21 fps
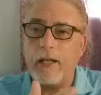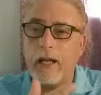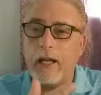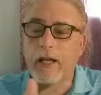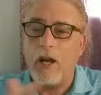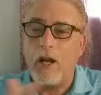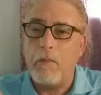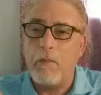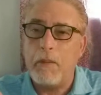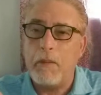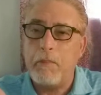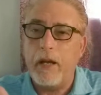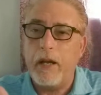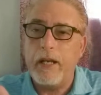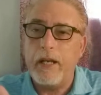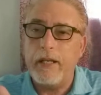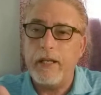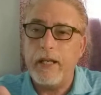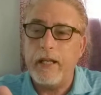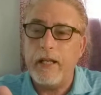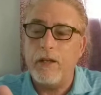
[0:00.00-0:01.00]
I call my
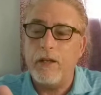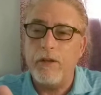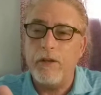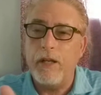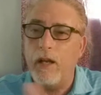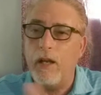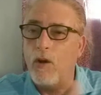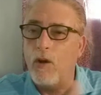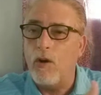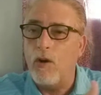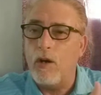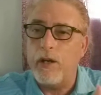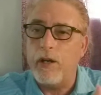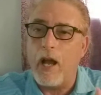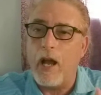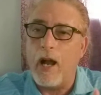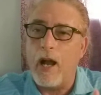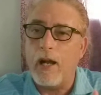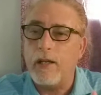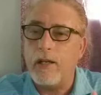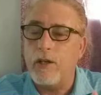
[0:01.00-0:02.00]
buddy in Iloilo or
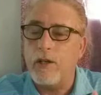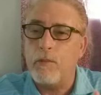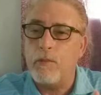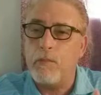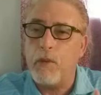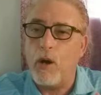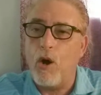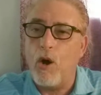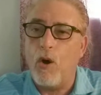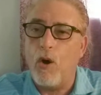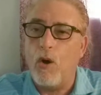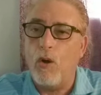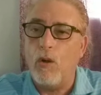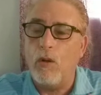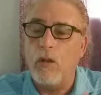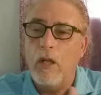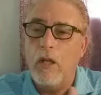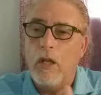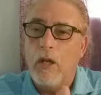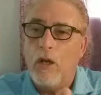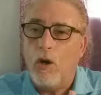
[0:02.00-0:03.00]
Naga or Bohol